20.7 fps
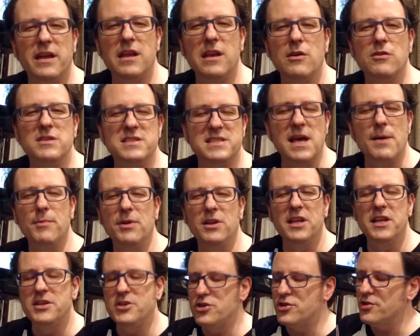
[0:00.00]
you know,
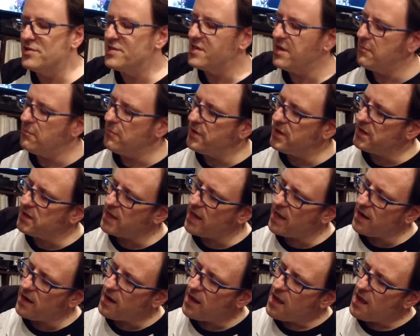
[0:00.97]
Demilich or something like
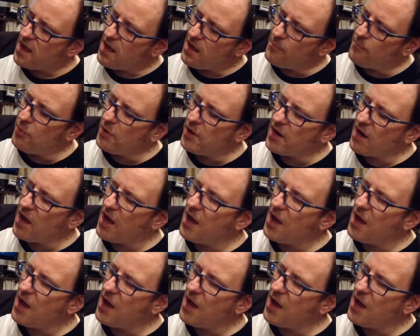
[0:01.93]
that, but,